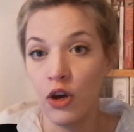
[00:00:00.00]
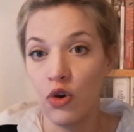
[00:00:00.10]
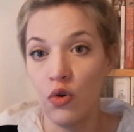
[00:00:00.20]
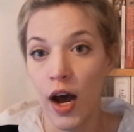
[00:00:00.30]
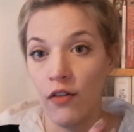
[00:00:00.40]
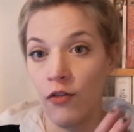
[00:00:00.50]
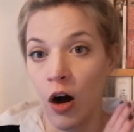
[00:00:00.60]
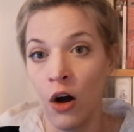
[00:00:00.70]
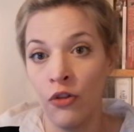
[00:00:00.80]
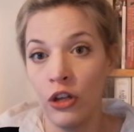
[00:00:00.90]
who had
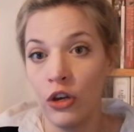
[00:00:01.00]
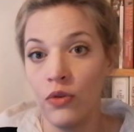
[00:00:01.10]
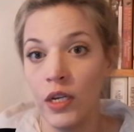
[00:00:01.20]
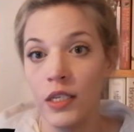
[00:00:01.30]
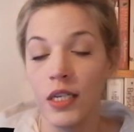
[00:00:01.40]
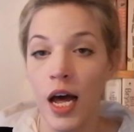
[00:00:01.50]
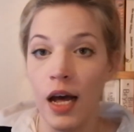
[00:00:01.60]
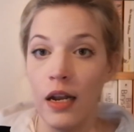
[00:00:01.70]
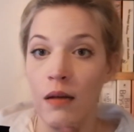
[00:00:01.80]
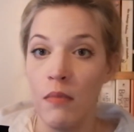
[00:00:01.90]
fought on the Union
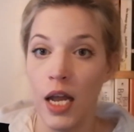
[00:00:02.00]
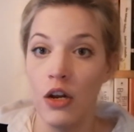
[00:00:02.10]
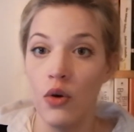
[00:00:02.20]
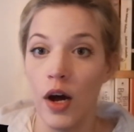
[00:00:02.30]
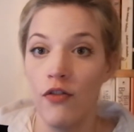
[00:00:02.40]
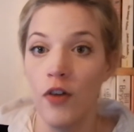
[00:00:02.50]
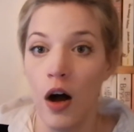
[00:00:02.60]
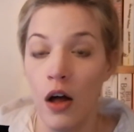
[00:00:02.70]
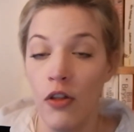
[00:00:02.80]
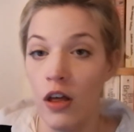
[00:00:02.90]
side and men who had
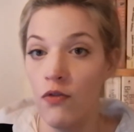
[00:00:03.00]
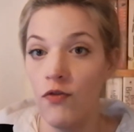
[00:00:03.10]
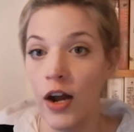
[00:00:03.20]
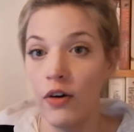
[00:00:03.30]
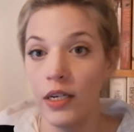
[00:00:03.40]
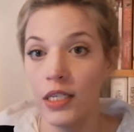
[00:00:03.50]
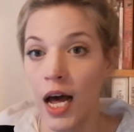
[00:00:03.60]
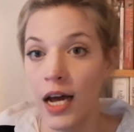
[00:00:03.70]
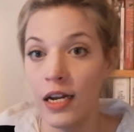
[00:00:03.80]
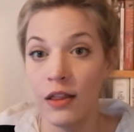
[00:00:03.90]
fought on the Confederate
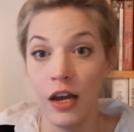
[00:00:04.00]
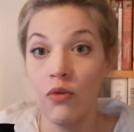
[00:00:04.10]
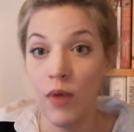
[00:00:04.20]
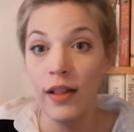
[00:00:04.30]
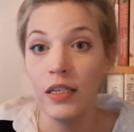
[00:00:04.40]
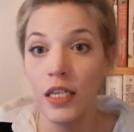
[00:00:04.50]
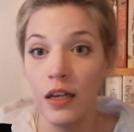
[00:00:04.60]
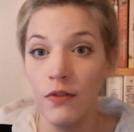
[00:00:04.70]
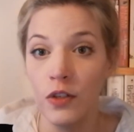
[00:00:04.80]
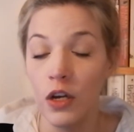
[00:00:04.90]
side and their
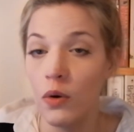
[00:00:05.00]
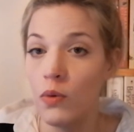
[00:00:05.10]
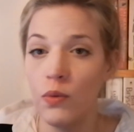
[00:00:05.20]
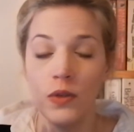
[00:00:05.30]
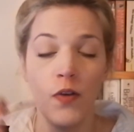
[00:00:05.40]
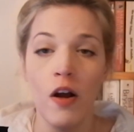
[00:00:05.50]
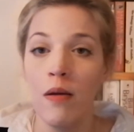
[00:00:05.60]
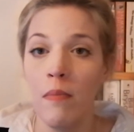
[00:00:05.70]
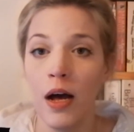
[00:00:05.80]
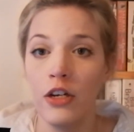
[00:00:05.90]
relatives. So it was very
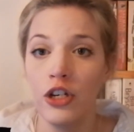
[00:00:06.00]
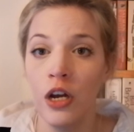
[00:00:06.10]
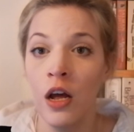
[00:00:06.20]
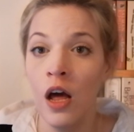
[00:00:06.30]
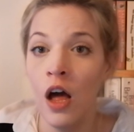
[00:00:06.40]
much